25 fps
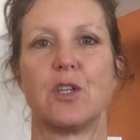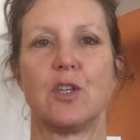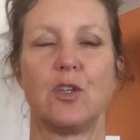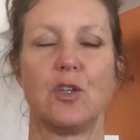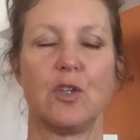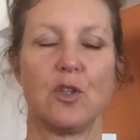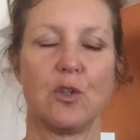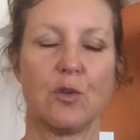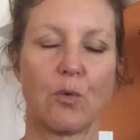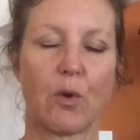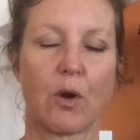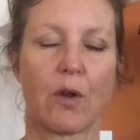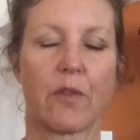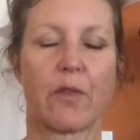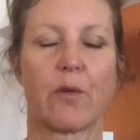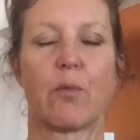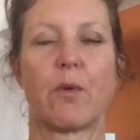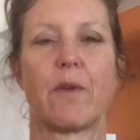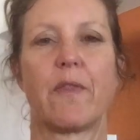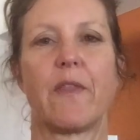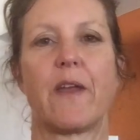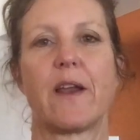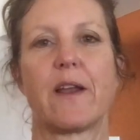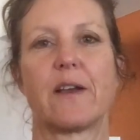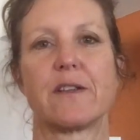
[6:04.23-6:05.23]
You are the
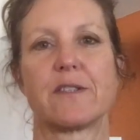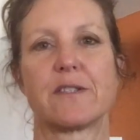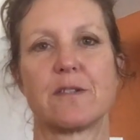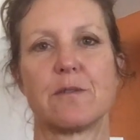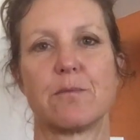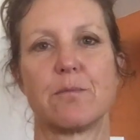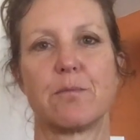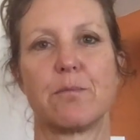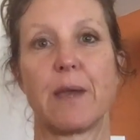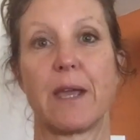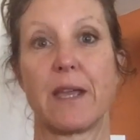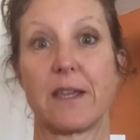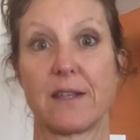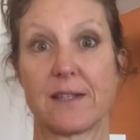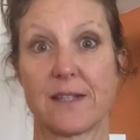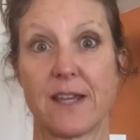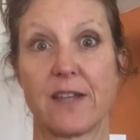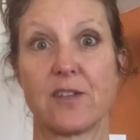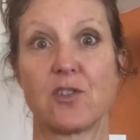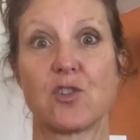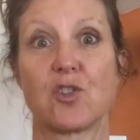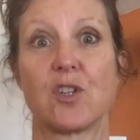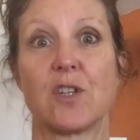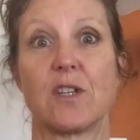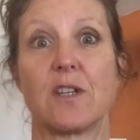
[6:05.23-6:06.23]
one that has to pay
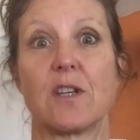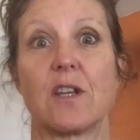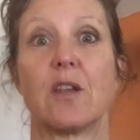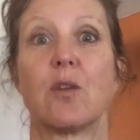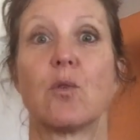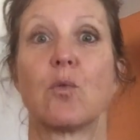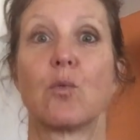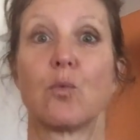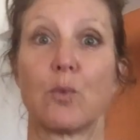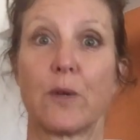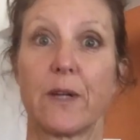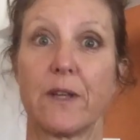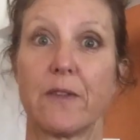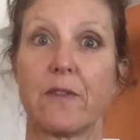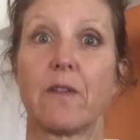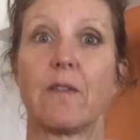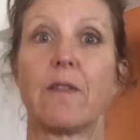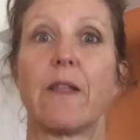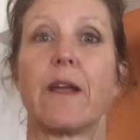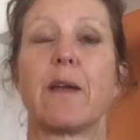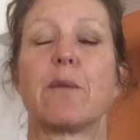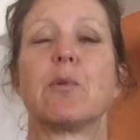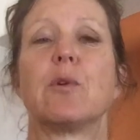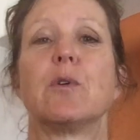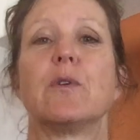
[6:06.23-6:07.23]
attention, read the
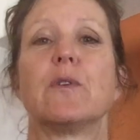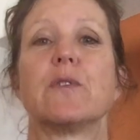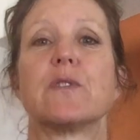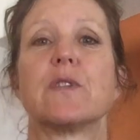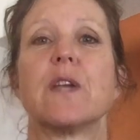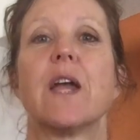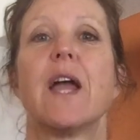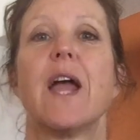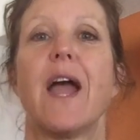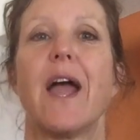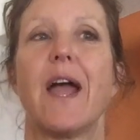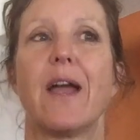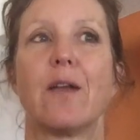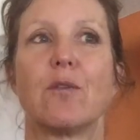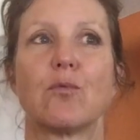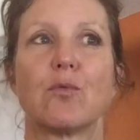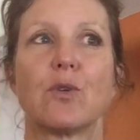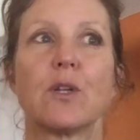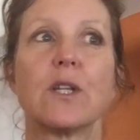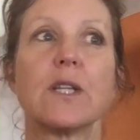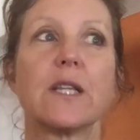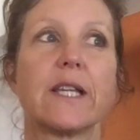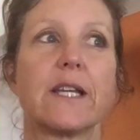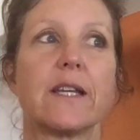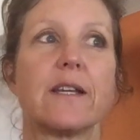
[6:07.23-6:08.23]
labels, and
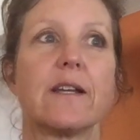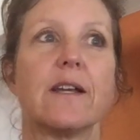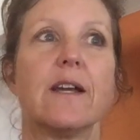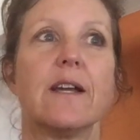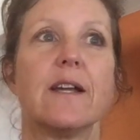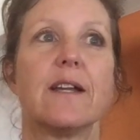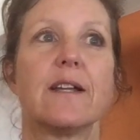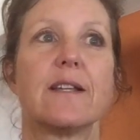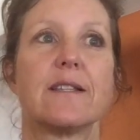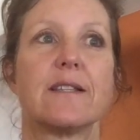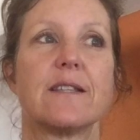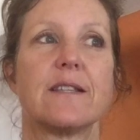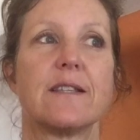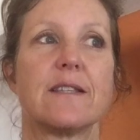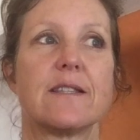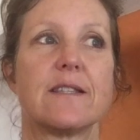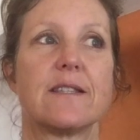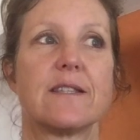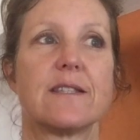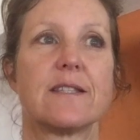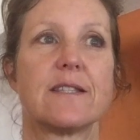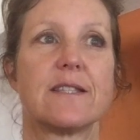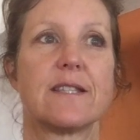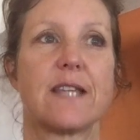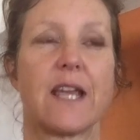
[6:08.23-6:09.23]
really
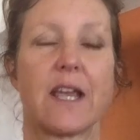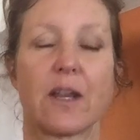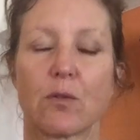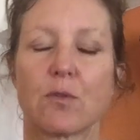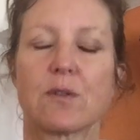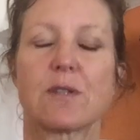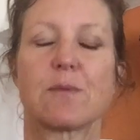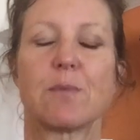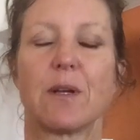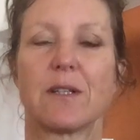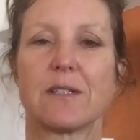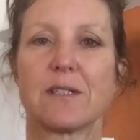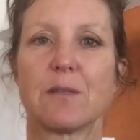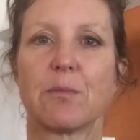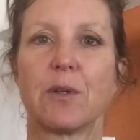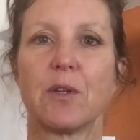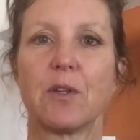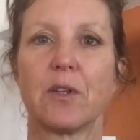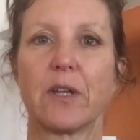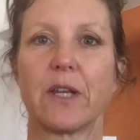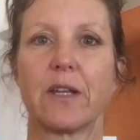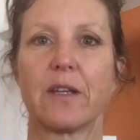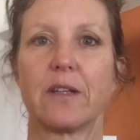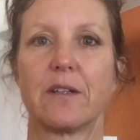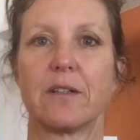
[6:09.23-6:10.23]
take
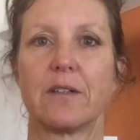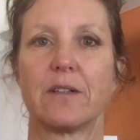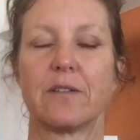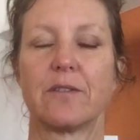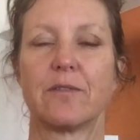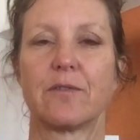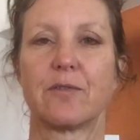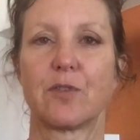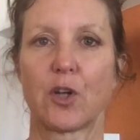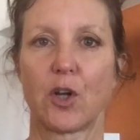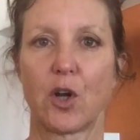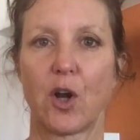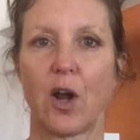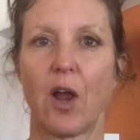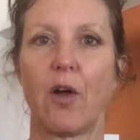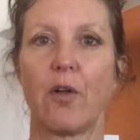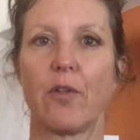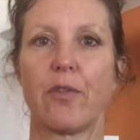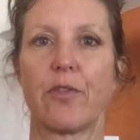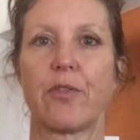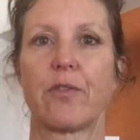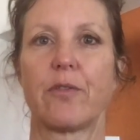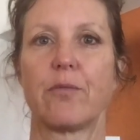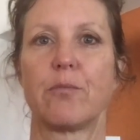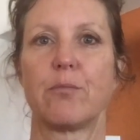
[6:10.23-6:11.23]
responsibility for your health,
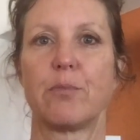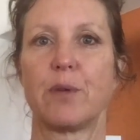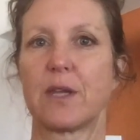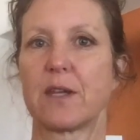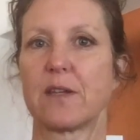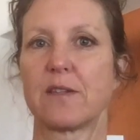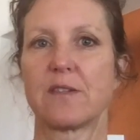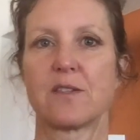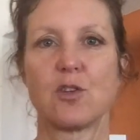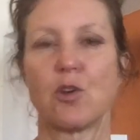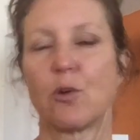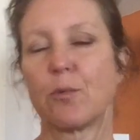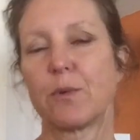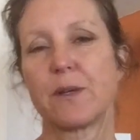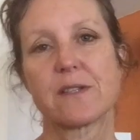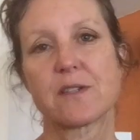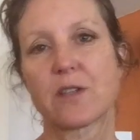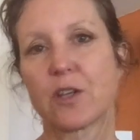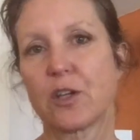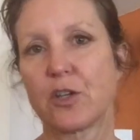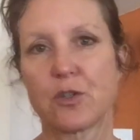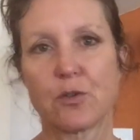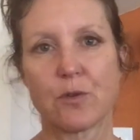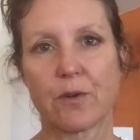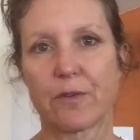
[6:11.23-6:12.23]
because nobody's
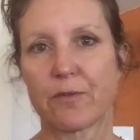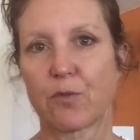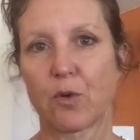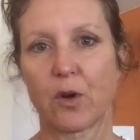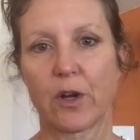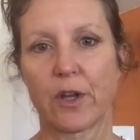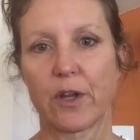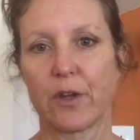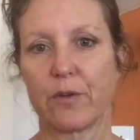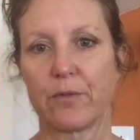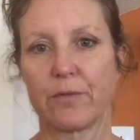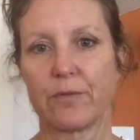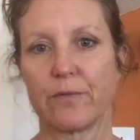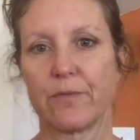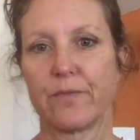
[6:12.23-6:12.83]
going to do it for you.